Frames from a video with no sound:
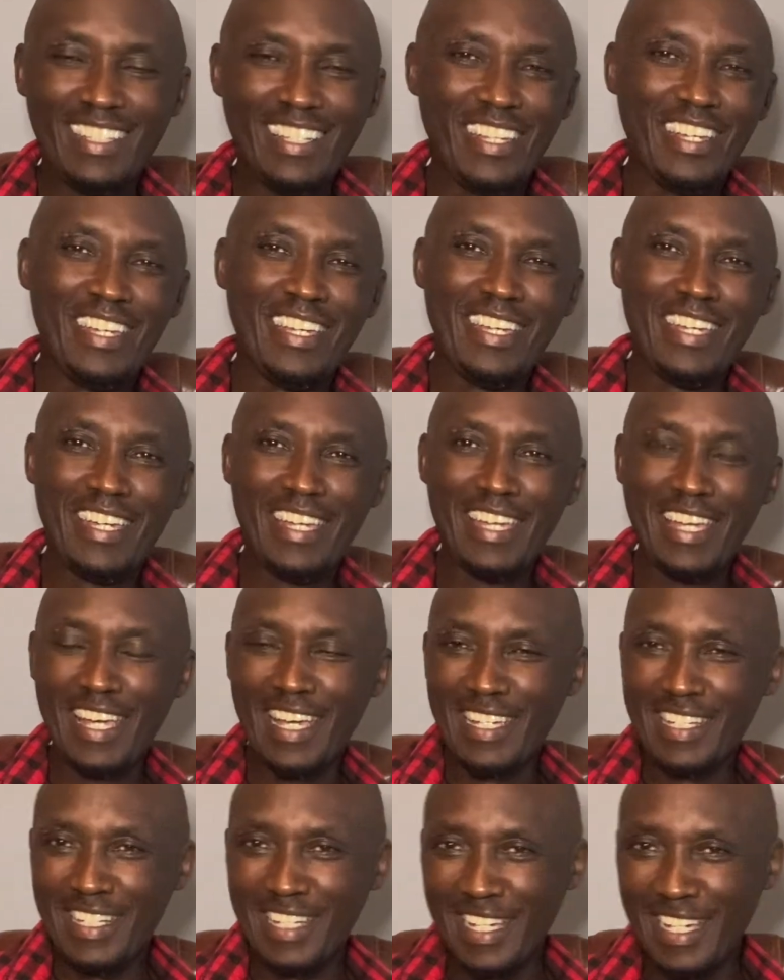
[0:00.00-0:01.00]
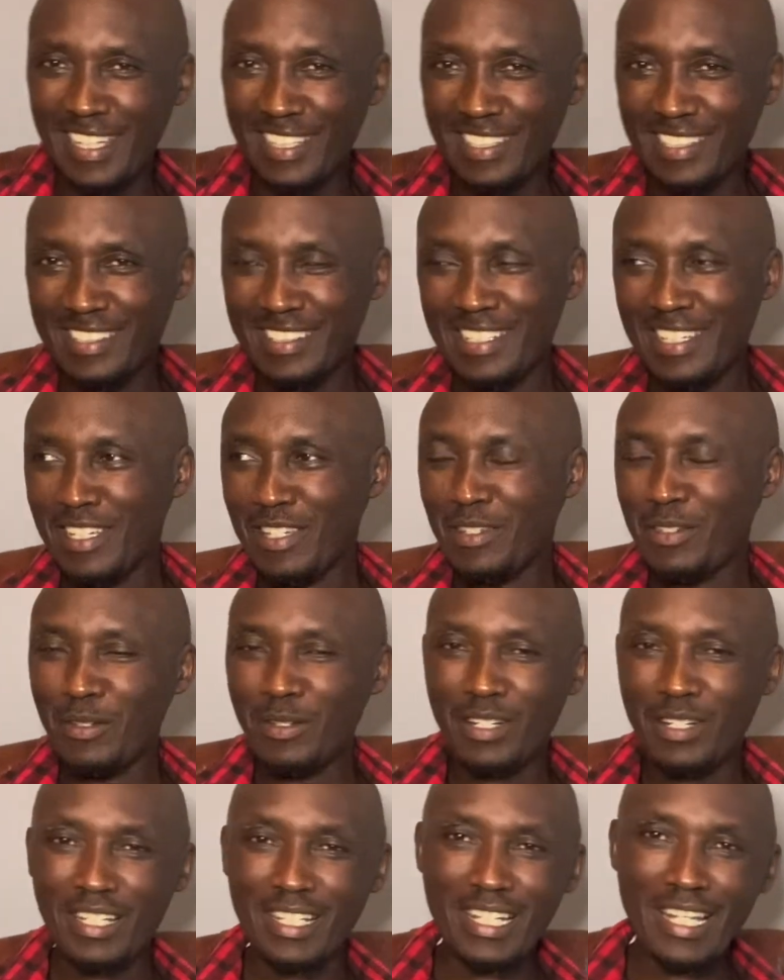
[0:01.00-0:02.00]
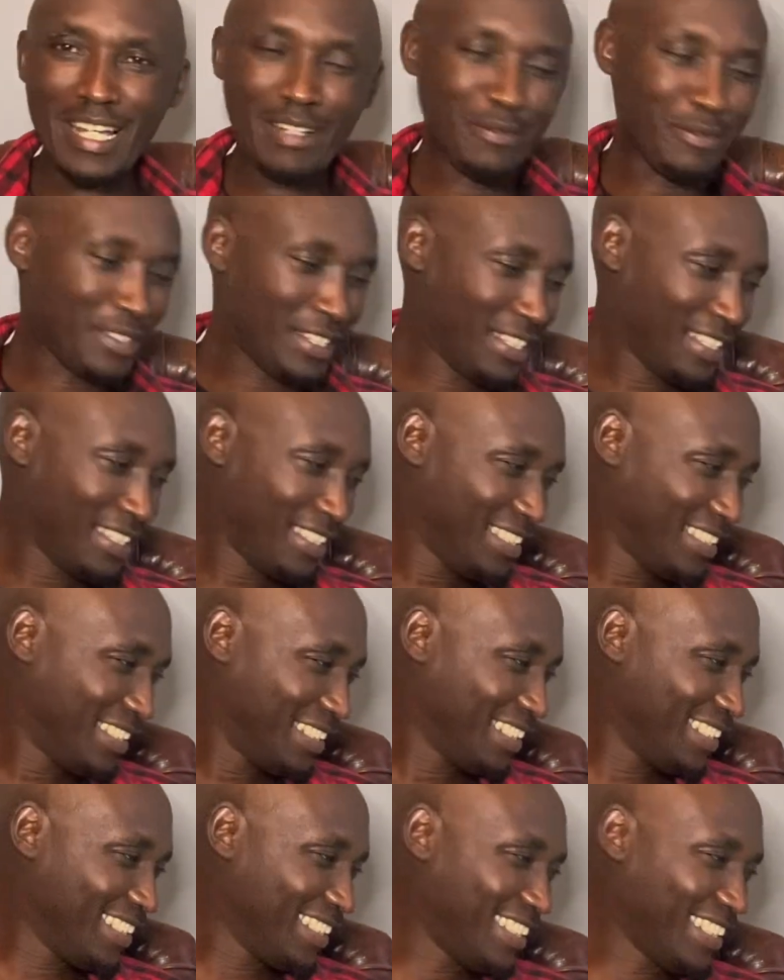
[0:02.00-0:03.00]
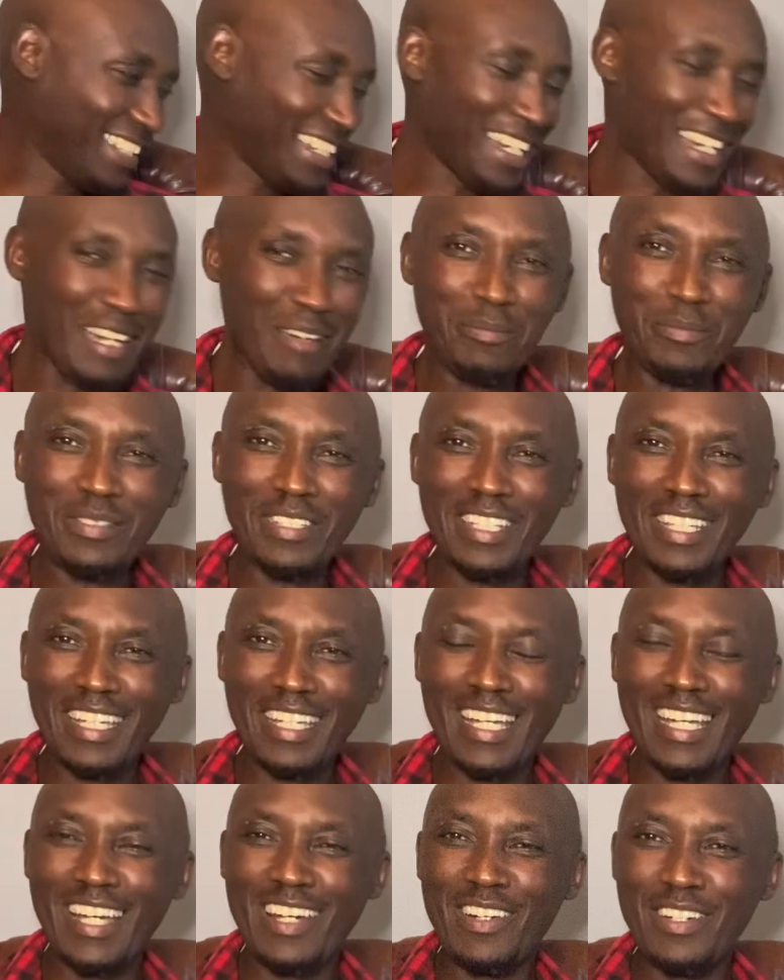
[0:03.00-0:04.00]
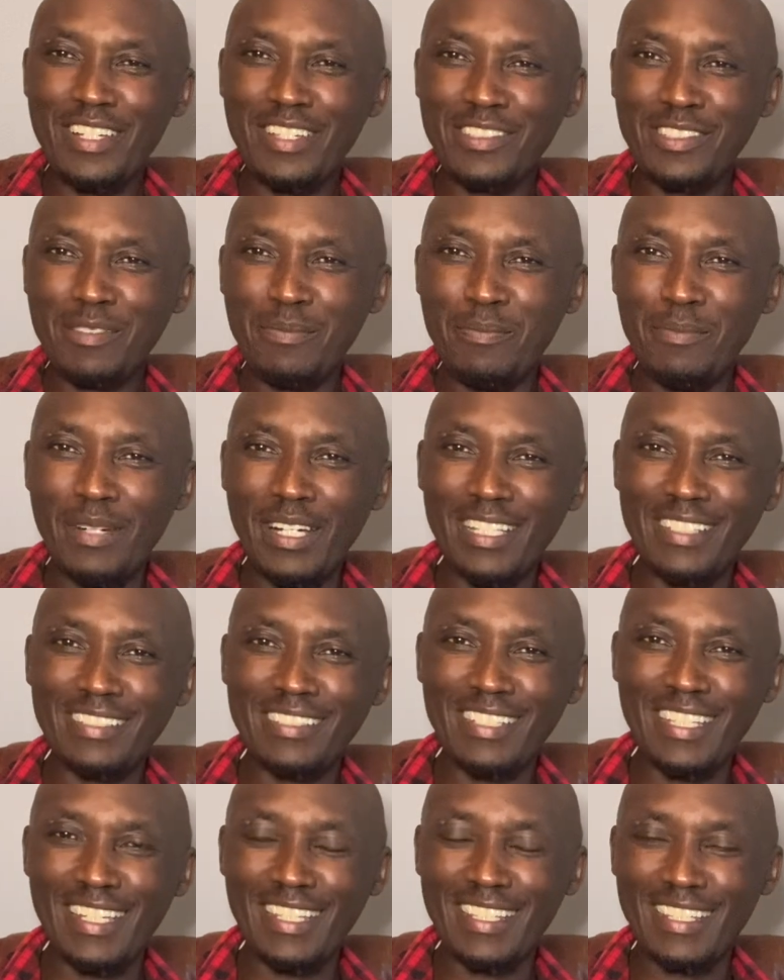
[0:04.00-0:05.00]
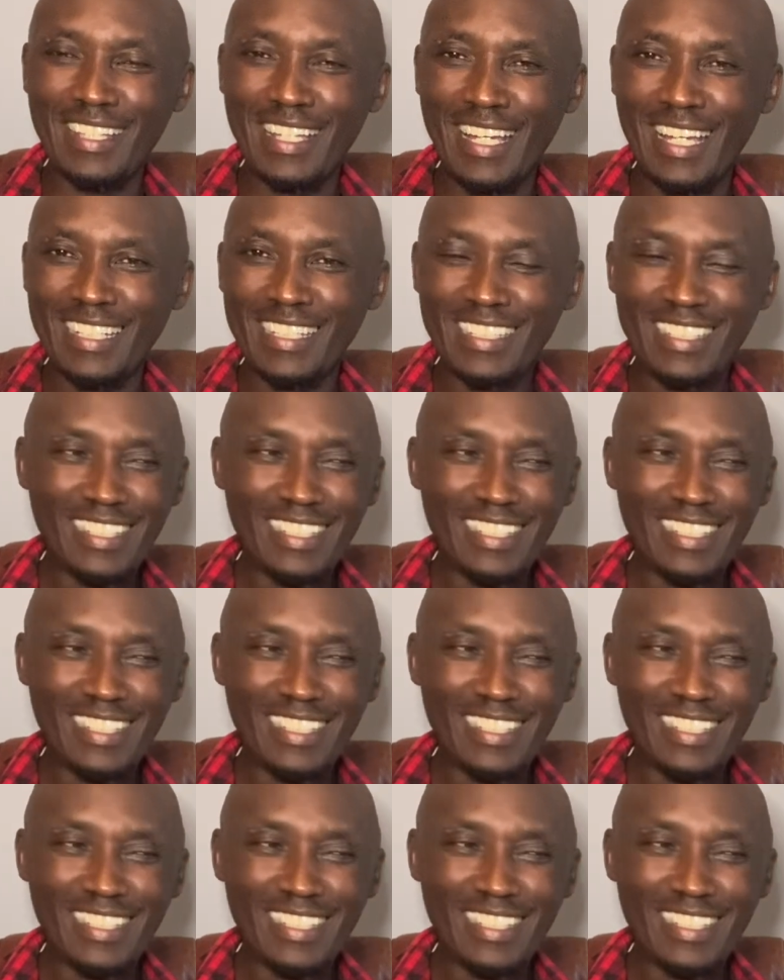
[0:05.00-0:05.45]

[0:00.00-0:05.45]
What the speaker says: Hey, I dare say you're loved. I'm taking a risk by saying that.